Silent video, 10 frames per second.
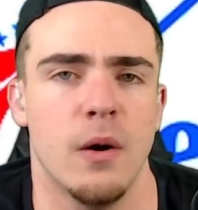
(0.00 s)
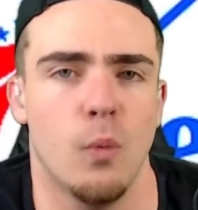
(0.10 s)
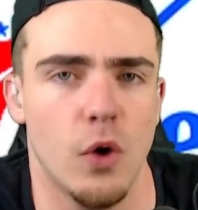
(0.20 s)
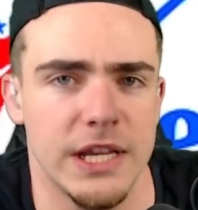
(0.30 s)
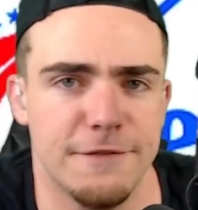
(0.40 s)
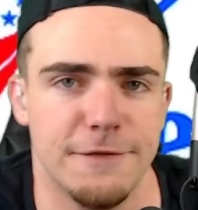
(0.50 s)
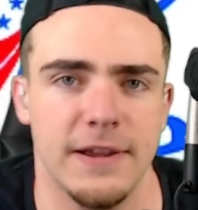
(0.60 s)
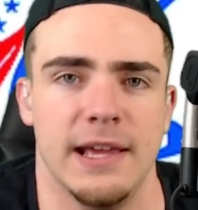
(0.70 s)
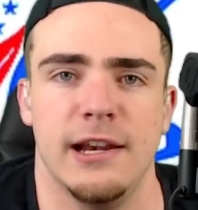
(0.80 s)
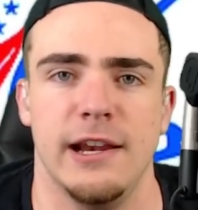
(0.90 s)
Would he
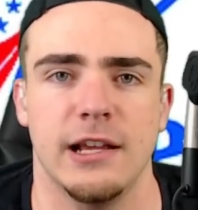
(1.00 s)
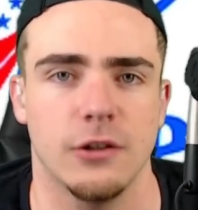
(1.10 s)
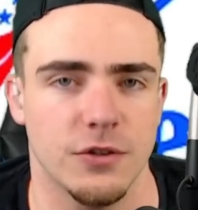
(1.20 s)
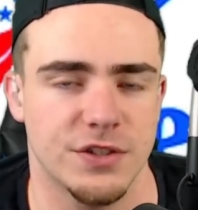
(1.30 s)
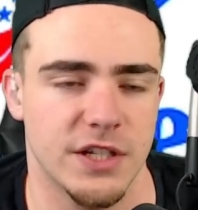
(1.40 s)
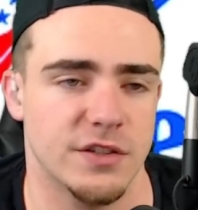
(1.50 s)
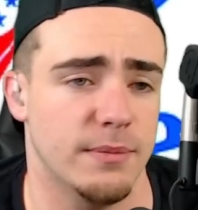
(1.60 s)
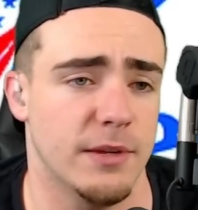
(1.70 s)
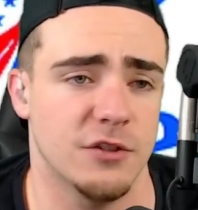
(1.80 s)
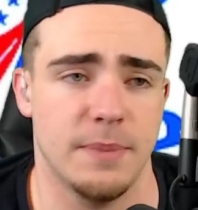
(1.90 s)
fit in a Nick Nurse
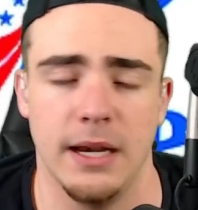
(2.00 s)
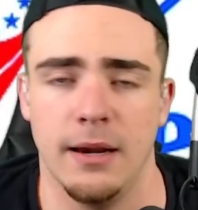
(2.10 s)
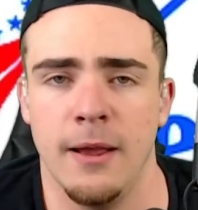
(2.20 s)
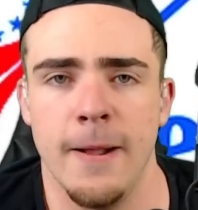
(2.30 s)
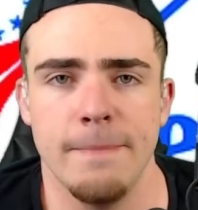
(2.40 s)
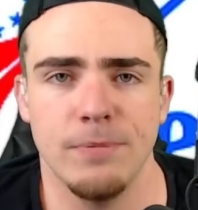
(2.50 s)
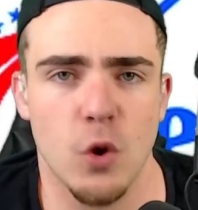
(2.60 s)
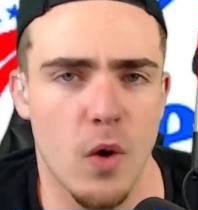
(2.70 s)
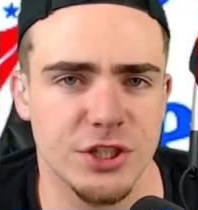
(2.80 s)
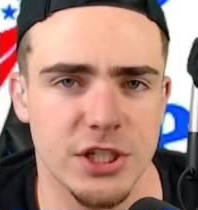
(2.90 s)
system? There's been
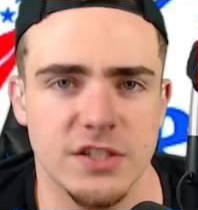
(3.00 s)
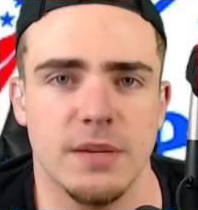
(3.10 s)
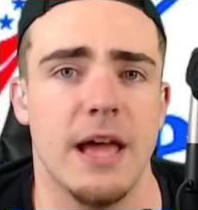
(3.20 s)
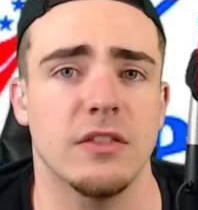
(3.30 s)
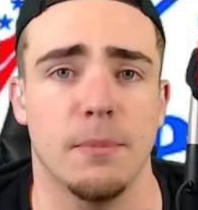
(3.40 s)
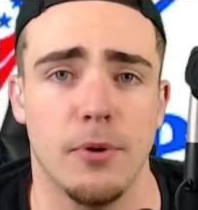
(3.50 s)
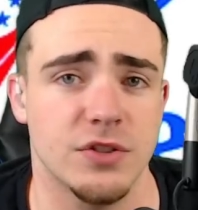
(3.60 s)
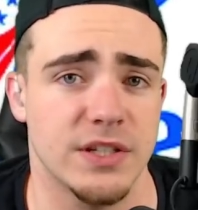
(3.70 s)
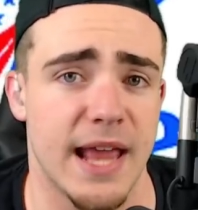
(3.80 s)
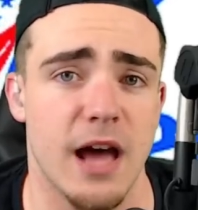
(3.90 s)
questions about the
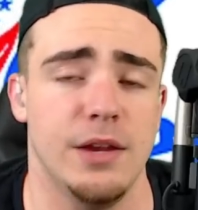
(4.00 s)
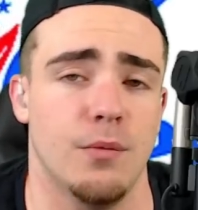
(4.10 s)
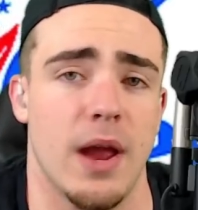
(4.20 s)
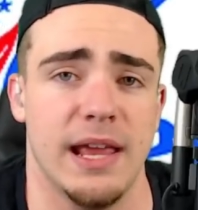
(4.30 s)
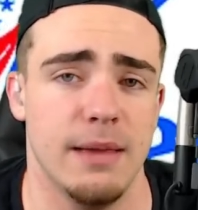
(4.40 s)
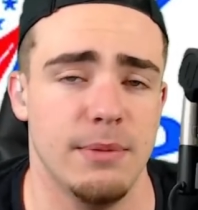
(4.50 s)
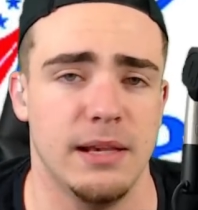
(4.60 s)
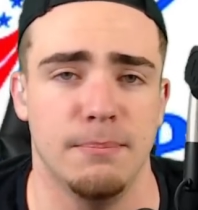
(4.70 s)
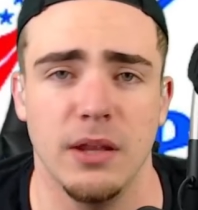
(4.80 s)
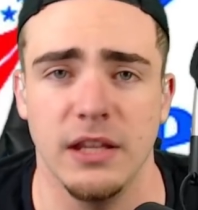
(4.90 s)
personality, right? Him
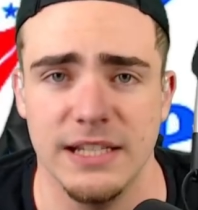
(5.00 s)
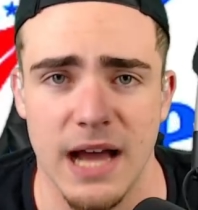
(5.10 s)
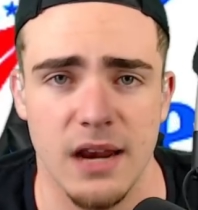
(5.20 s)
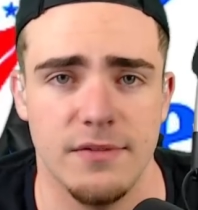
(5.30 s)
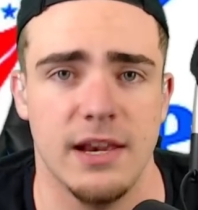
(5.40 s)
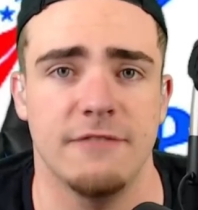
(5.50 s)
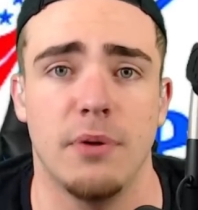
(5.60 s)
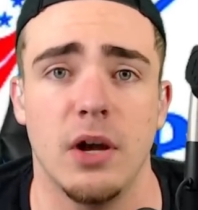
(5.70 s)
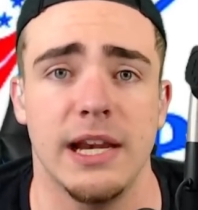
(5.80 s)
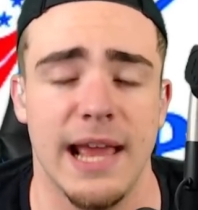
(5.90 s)
and Billy Donovan have
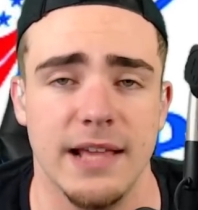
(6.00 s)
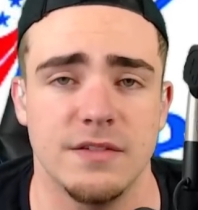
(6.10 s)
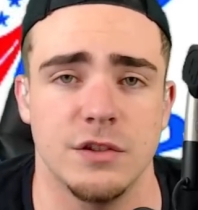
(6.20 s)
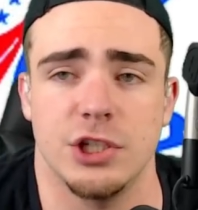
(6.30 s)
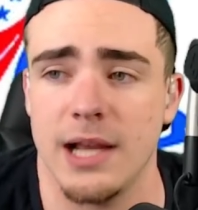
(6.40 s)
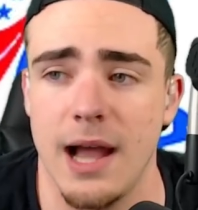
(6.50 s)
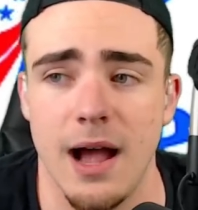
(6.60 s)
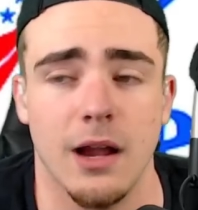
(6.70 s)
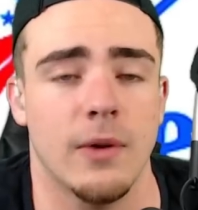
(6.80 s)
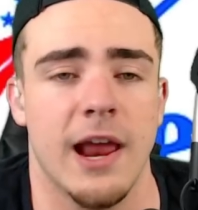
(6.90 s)
butted heads in
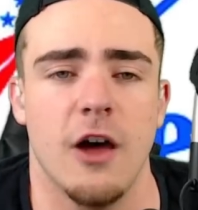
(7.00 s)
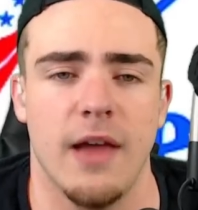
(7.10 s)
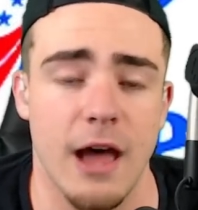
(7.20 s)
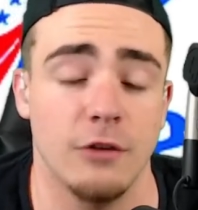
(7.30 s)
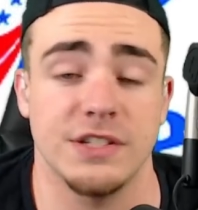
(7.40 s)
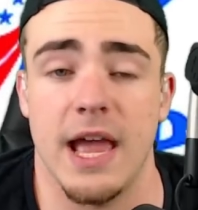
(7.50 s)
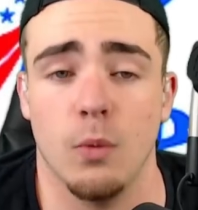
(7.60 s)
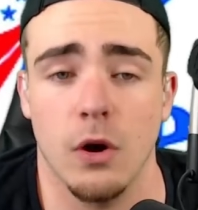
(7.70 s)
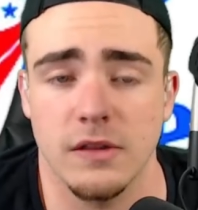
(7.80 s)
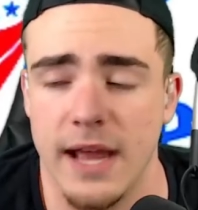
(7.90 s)
Chicago and how how's that
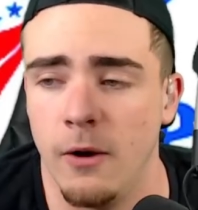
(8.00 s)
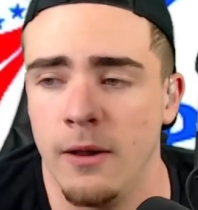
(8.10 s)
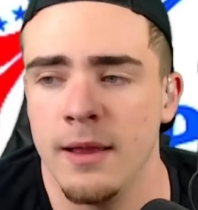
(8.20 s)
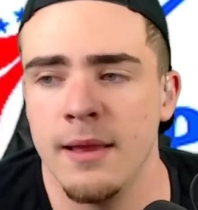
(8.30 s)
worked out?